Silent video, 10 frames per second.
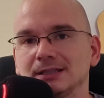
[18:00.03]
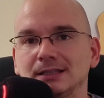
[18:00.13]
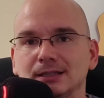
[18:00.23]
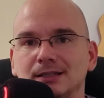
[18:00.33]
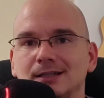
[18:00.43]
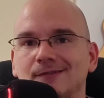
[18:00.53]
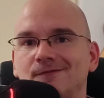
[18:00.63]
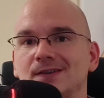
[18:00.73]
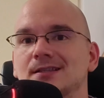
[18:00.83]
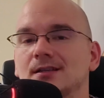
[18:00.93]
up early,
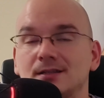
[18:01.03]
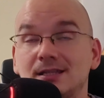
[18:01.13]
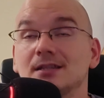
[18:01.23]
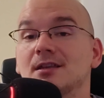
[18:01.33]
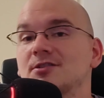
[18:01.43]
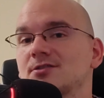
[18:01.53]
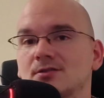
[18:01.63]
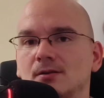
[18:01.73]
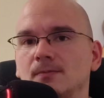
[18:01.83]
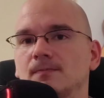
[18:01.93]
see
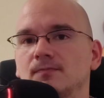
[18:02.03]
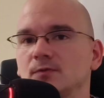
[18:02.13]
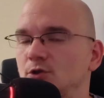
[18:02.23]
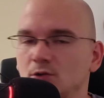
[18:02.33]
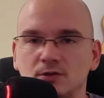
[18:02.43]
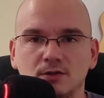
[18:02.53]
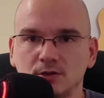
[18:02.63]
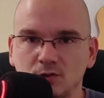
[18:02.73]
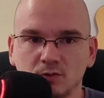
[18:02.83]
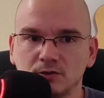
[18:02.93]
this.
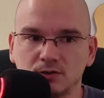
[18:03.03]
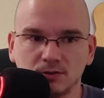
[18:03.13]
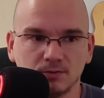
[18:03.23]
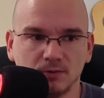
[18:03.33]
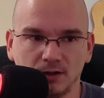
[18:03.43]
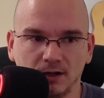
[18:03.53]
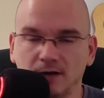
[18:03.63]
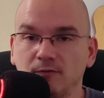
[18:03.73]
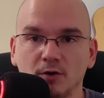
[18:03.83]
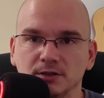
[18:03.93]
Don't
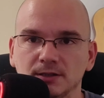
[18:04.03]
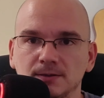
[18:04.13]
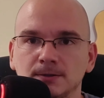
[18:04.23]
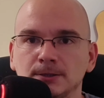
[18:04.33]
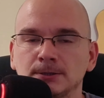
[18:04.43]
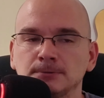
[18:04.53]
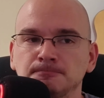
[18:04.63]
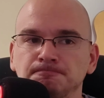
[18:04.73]
avoid it.